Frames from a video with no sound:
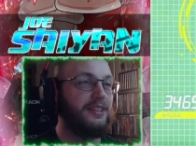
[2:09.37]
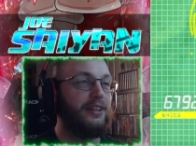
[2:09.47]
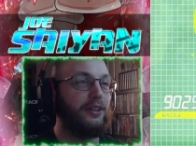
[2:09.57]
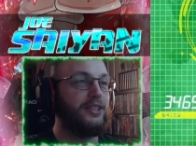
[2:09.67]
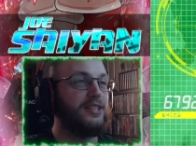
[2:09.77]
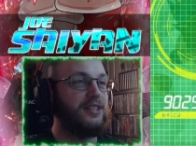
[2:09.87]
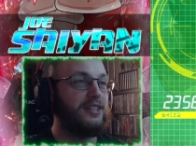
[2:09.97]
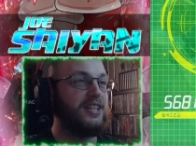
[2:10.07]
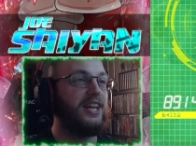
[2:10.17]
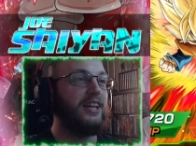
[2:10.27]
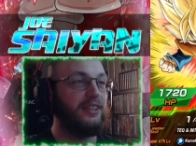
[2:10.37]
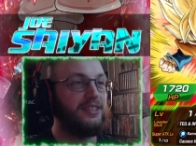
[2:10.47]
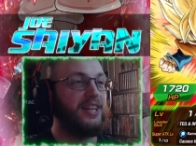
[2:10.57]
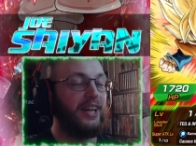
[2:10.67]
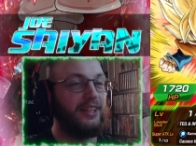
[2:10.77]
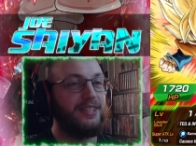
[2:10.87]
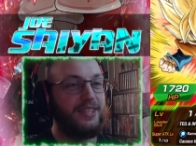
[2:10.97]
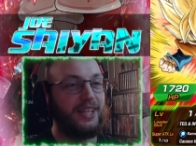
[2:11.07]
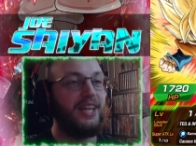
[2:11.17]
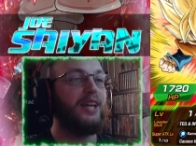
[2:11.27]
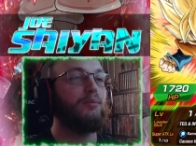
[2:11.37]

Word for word: You know, it's it's king saying. It's the king